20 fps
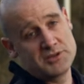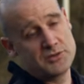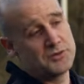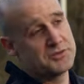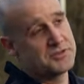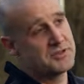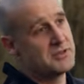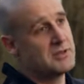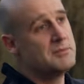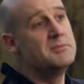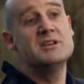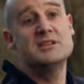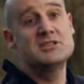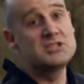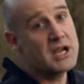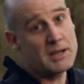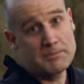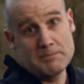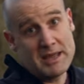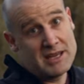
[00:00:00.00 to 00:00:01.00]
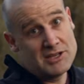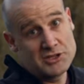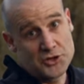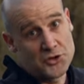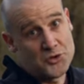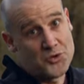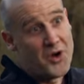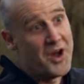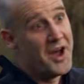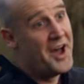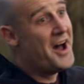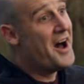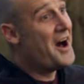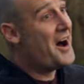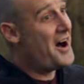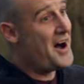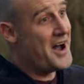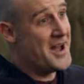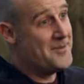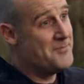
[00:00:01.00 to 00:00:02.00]
sources. I mean, check me too.
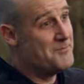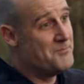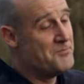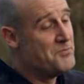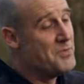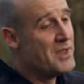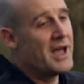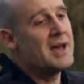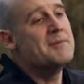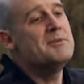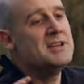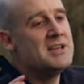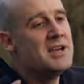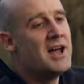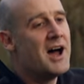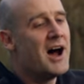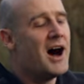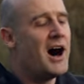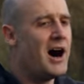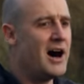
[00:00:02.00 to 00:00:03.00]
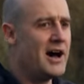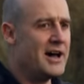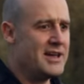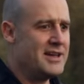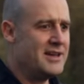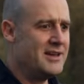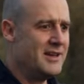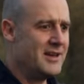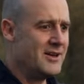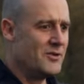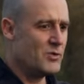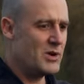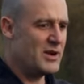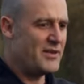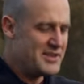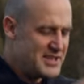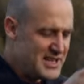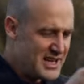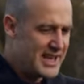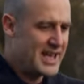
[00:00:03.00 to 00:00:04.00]
I'm, I mean, I,
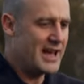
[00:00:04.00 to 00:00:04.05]
whenever I did a